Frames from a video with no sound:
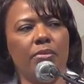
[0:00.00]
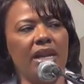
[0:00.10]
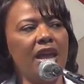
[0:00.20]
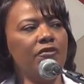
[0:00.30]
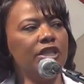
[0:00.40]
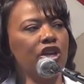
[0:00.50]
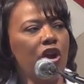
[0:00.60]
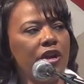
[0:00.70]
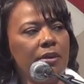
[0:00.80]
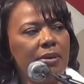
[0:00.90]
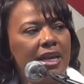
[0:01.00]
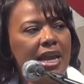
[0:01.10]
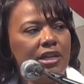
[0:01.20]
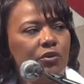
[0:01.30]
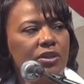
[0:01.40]
but every journey
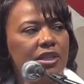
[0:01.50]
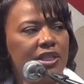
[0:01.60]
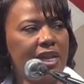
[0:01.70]
begins with a